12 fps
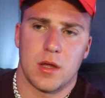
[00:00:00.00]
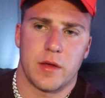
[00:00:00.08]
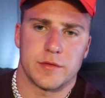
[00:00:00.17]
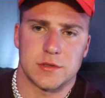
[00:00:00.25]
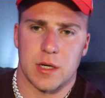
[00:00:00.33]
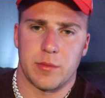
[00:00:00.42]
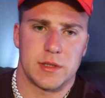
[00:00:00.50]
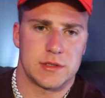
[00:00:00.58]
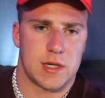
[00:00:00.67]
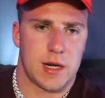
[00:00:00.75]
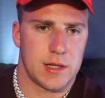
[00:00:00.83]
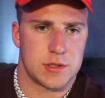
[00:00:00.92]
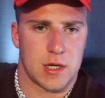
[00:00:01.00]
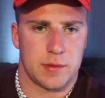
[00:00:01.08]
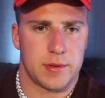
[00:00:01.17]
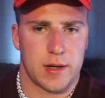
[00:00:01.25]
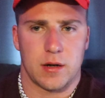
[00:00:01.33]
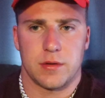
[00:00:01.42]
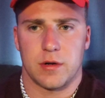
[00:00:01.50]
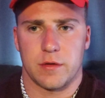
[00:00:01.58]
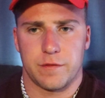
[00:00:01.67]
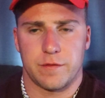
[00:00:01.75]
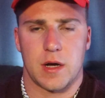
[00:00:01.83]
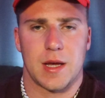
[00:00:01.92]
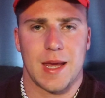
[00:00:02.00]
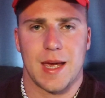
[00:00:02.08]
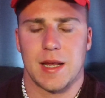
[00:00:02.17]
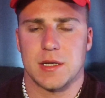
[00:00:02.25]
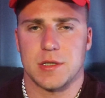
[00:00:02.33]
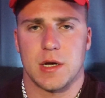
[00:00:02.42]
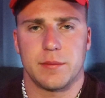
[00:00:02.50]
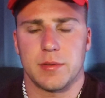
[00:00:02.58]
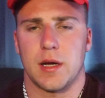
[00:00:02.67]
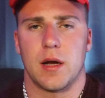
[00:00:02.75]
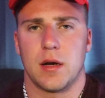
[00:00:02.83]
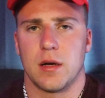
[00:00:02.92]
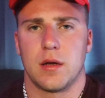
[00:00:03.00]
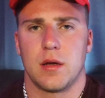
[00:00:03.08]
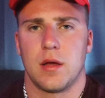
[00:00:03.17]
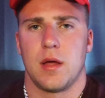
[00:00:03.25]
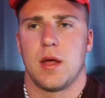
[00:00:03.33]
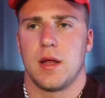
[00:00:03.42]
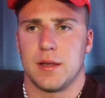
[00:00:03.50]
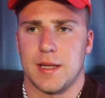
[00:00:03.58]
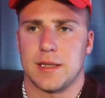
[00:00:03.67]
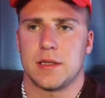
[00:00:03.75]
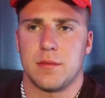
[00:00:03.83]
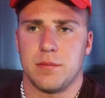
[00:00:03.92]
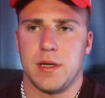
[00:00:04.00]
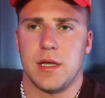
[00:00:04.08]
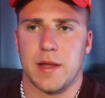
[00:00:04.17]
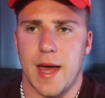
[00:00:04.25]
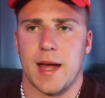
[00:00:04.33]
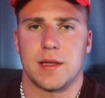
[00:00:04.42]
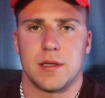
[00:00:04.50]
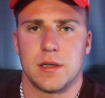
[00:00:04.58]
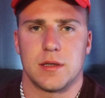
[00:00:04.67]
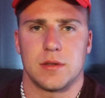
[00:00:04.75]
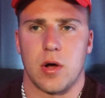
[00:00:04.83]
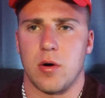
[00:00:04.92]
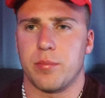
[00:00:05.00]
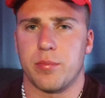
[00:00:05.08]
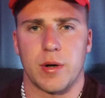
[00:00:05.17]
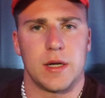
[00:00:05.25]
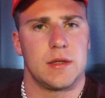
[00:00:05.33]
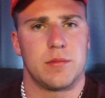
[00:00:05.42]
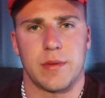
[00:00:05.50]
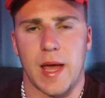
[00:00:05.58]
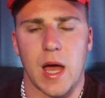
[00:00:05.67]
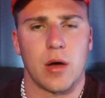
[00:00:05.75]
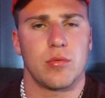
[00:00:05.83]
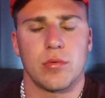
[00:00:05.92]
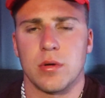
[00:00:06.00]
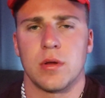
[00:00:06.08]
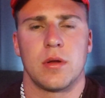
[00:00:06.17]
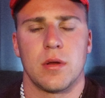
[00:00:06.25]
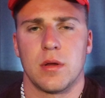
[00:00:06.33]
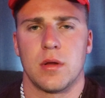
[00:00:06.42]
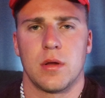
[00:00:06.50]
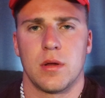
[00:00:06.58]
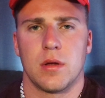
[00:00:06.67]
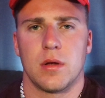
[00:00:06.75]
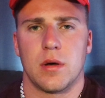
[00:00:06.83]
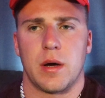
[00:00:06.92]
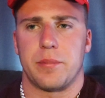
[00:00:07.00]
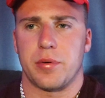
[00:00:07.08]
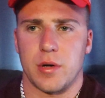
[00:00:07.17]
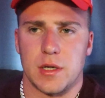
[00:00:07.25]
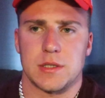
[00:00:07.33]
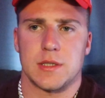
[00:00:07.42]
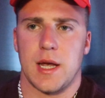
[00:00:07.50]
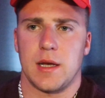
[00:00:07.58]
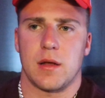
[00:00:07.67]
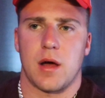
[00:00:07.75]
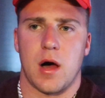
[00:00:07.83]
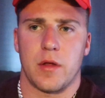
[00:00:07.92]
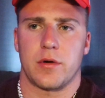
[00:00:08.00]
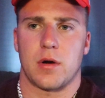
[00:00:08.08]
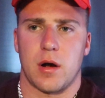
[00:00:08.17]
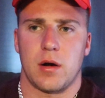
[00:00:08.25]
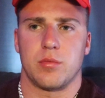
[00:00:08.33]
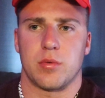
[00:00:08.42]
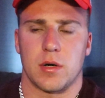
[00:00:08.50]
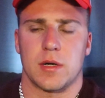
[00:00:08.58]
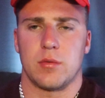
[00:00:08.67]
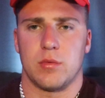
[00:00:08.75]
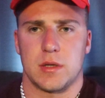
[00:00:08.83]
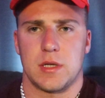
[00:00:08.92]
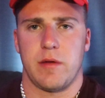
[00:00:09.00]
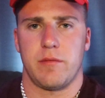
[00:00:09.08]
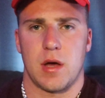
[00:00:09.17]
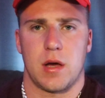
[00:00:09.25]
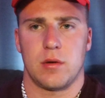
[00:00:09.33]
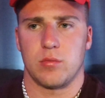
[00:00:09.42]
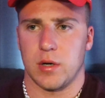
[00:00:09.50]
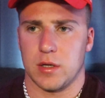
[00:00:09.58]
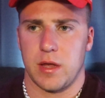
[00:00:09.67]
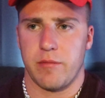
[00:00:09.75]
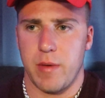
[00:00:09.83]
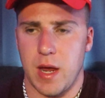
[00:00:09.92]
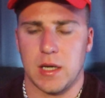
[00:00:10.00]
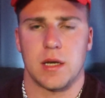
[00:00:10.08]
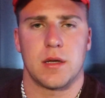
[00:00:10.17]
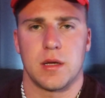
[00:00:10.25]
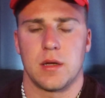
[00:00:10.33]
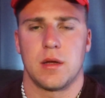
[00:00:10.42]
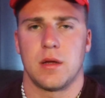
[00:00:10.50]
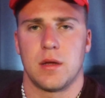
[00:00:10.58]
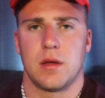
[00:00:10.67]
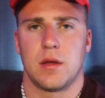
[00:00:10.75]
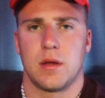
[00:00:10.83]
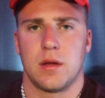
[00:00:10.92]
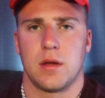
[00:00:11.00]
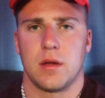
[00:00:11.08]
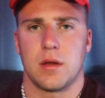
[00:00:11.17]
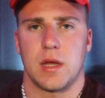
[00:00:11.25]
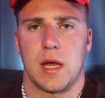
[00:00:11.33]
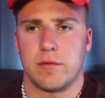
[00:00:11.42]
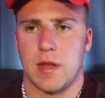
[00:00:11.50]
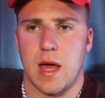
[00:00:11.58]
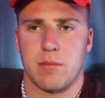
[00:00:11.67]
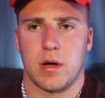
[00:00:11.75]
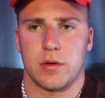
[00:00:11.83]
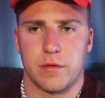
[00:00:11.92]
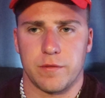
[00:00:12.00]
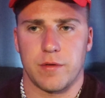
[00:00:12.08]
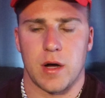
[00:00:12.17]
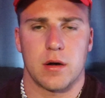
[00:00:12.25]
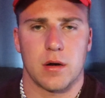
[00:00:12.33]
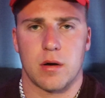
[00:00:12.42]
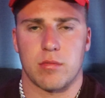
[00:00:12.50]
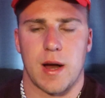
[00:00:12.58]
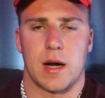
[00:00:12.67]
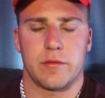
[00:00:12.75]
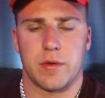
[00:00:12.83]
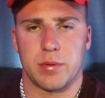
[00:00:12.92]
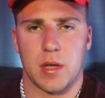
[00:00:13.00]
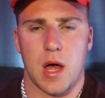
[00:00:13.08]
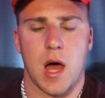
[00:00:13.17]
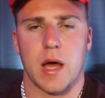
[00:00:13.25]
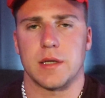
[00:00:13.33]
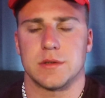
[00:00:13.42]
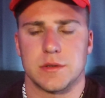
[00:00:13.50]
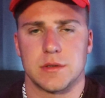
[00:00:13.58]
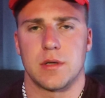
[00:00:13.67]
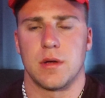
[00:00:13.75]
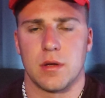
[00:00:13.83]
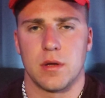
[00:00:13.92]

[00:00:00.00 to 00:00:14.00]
If someone is an NHL player, they're a fucking NHL player. Let them be that. Don't bring them down. Appreciate all their hard work and what they've done and where they've made it. Give that motherfucker a round of applause.